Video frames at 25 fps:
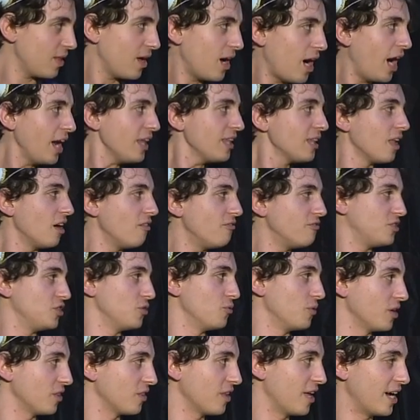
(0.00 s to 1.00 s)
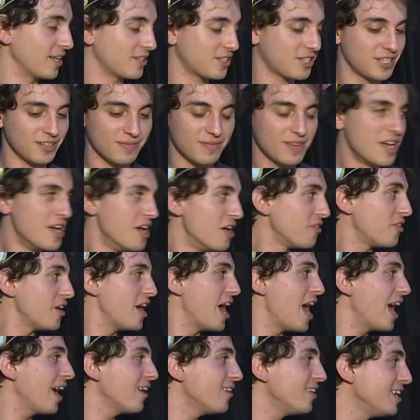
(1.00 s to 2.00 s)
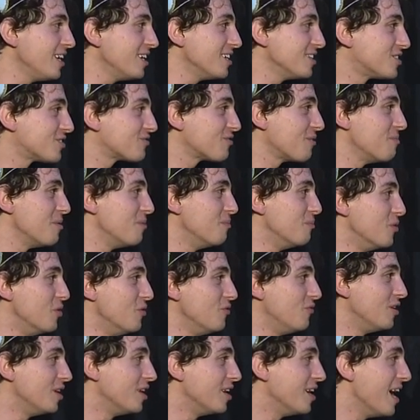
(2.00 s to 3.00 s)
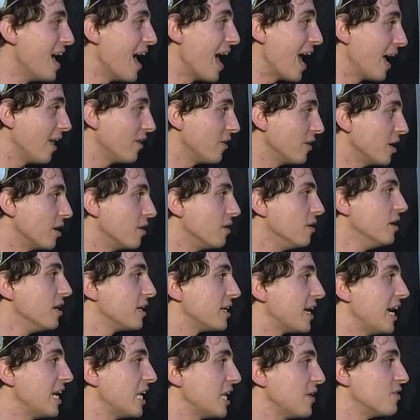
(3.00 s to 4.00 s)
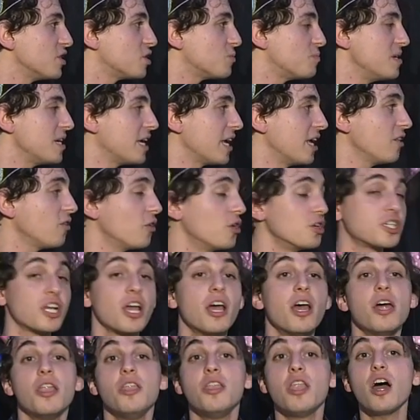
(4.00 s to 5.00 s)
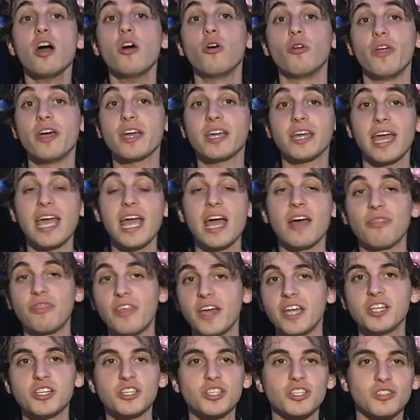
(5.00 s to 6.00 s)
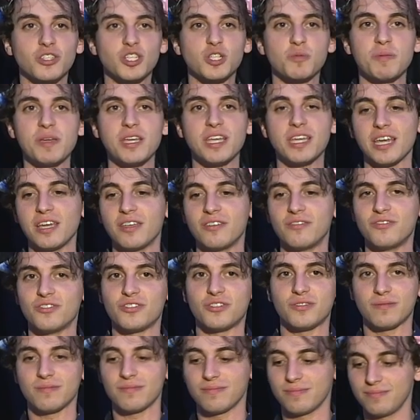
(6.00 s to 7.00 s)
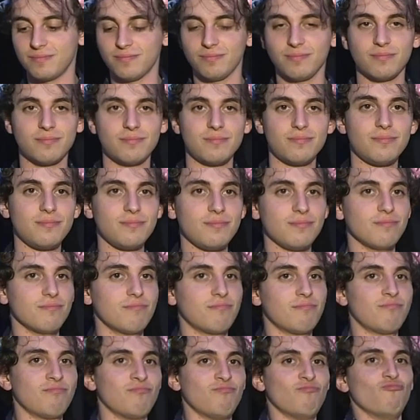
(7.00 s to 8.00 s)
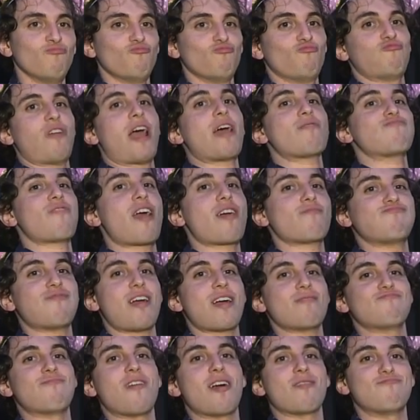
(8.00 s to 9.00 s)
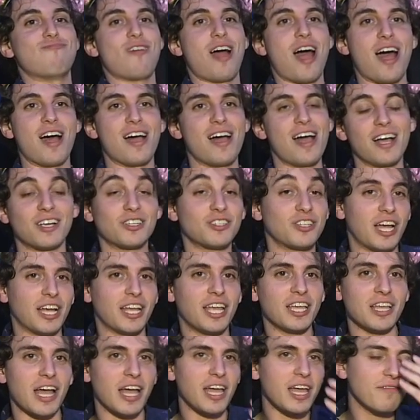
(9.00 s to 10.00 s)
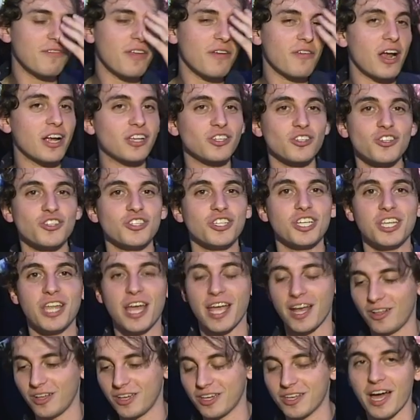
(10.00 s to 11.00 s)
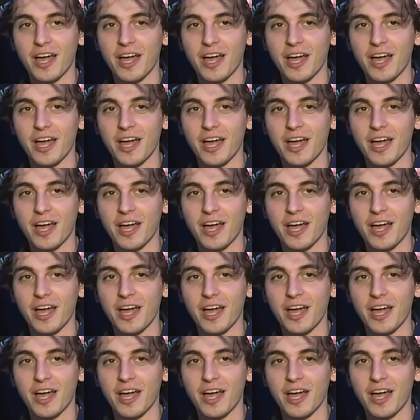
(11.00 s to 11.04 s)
I love doing that. The aliens from the movie, Alien, can't even speak English. No, they can't. They just speak in... Actually, I get, I've never actually seen Alien.